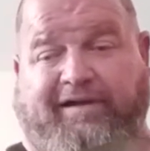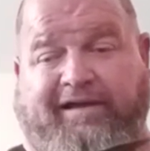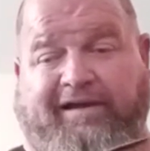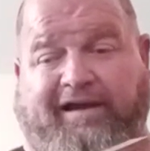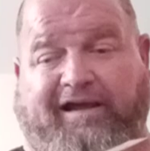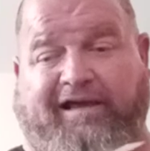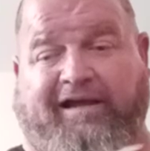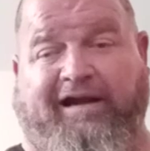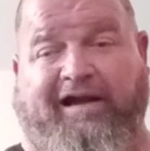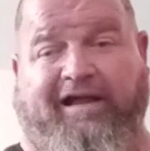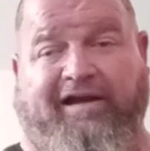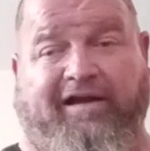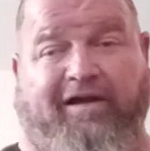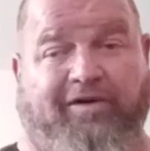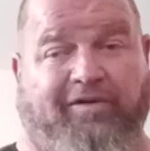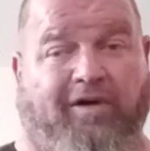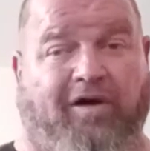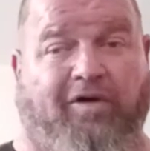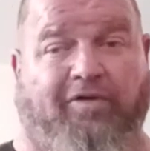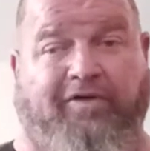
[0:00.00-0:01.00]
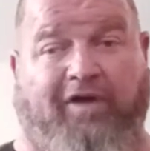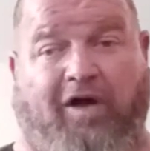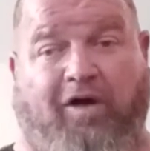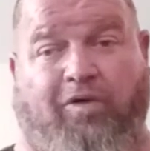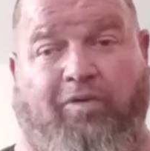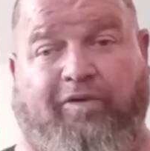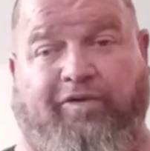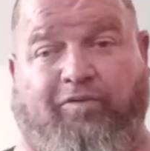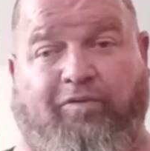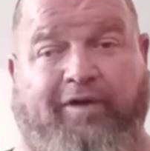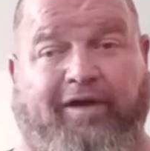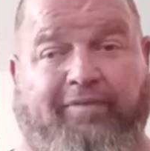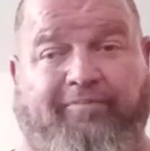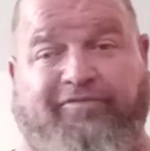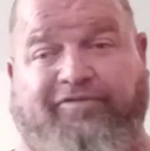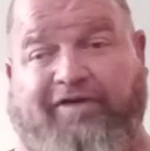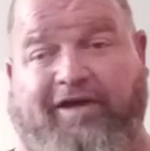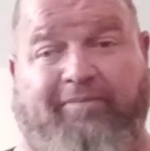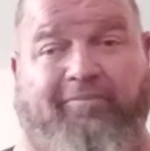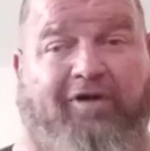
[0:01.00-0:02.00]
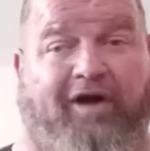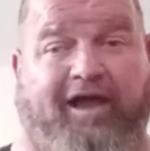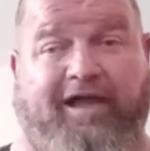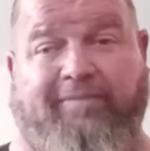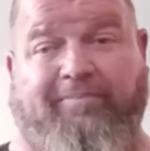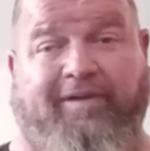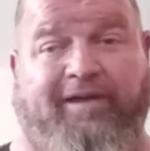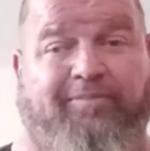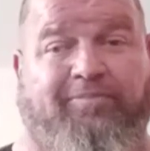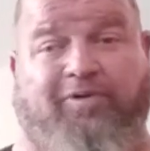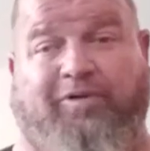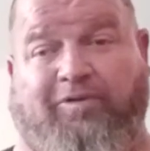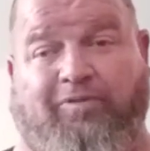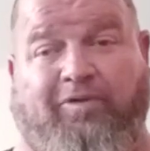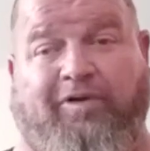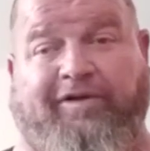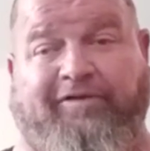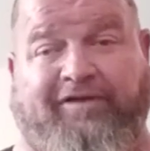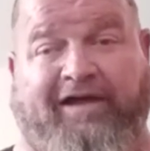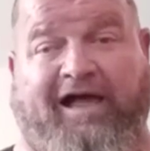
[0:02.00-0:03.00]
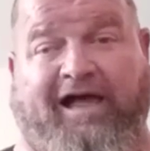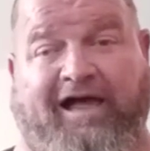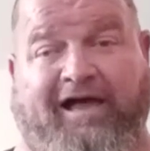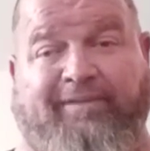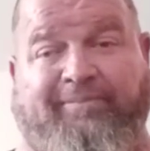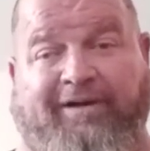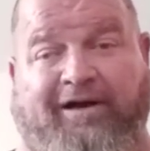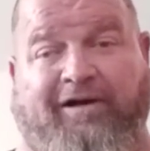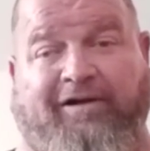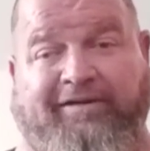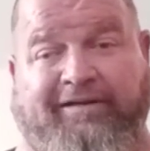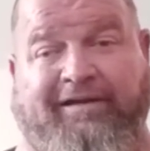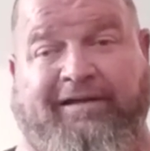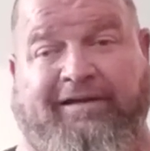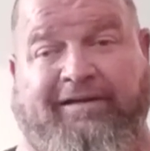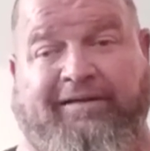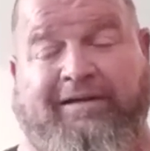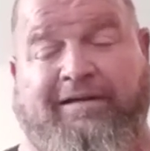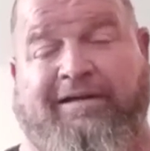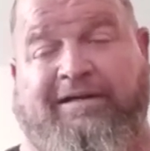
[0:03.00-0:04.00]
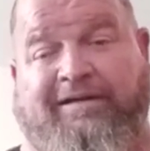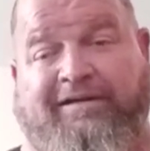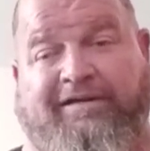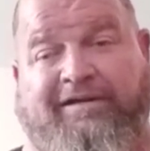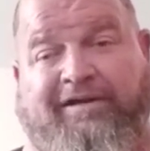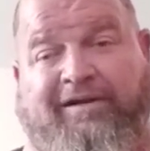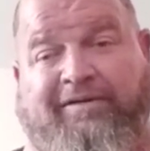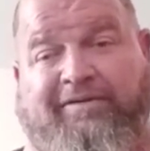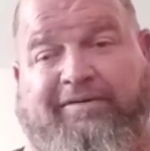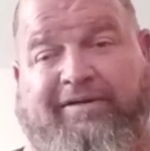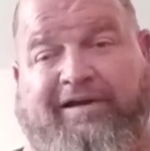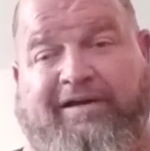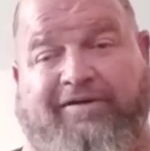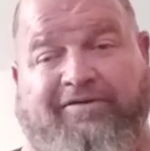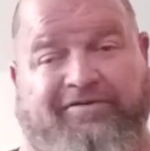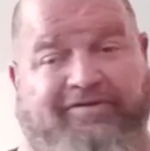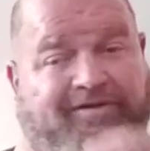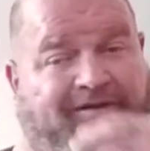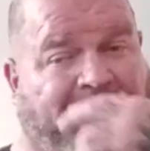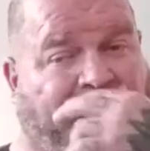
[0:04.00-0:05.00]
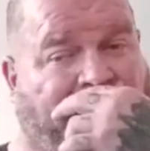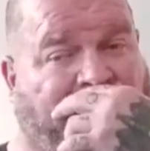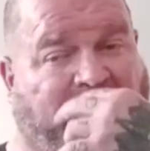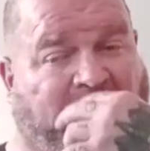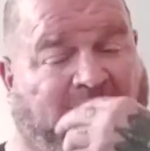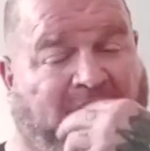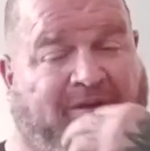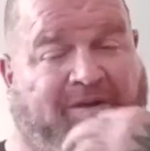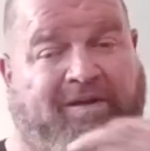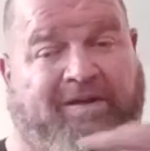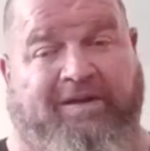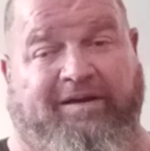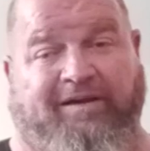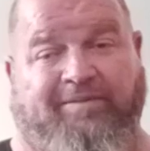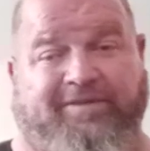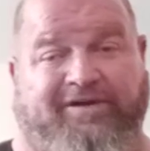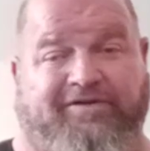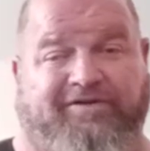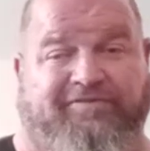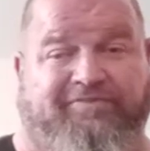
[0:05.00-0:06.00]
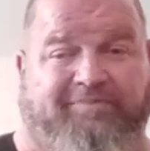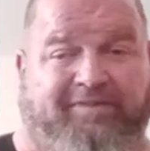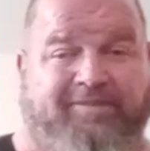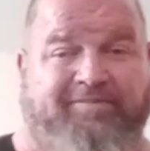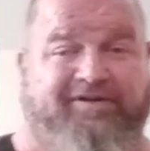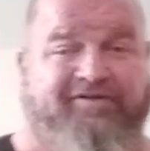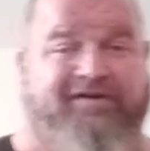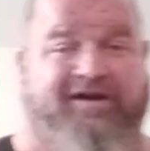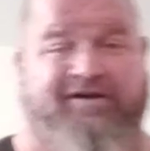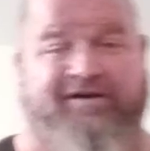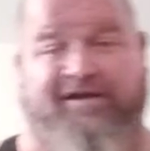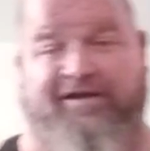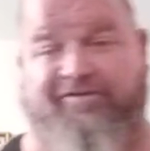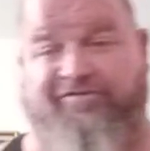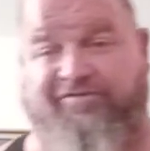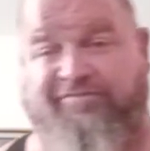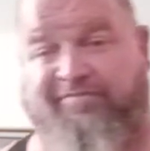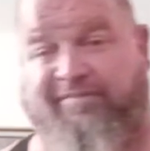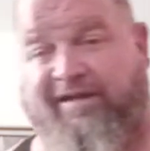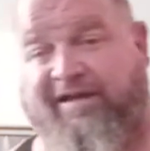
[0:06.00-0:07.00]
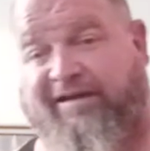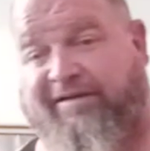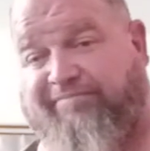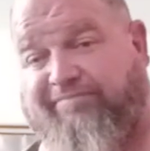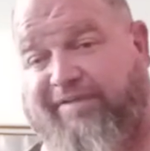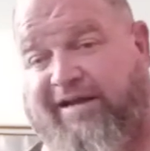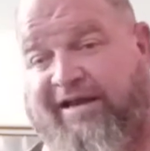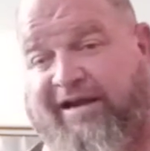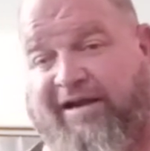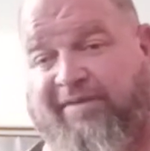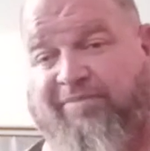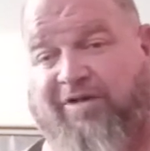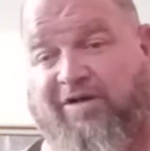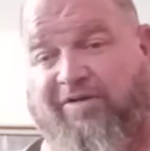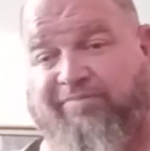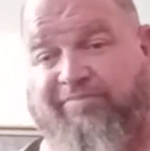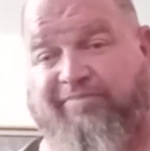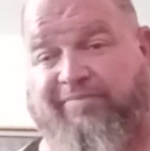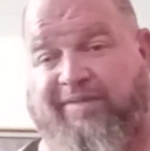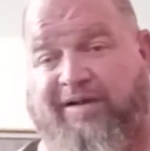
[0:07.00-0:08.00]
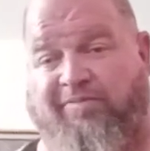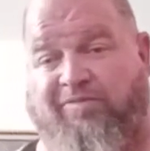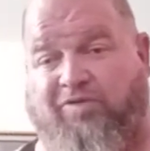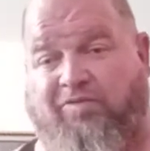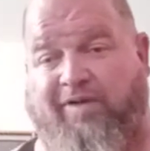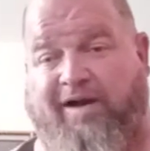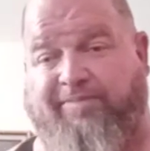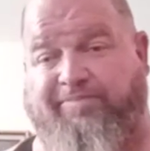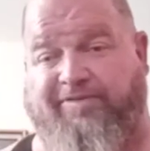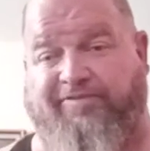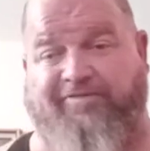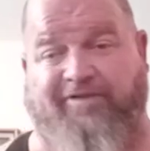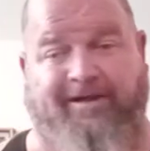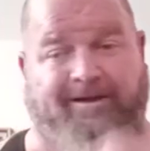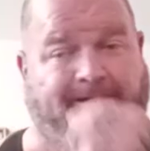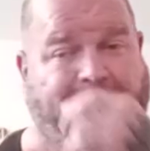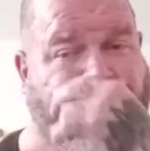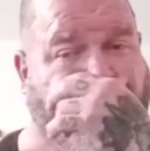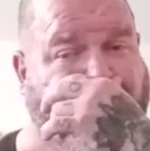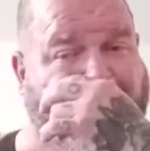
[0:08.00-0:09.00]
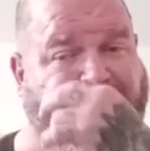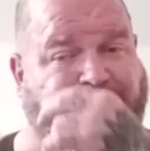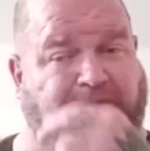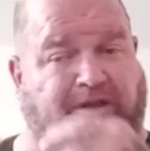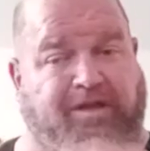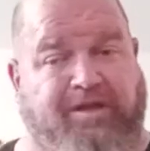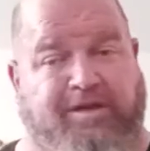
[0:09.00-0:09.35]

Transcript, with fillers: And, and I know all y'all would have whipped seven or eight people at one time. And all, yeah, you know, here's the deal let me just let me share this, and and I'm not, I'm gonna wrap this thing up.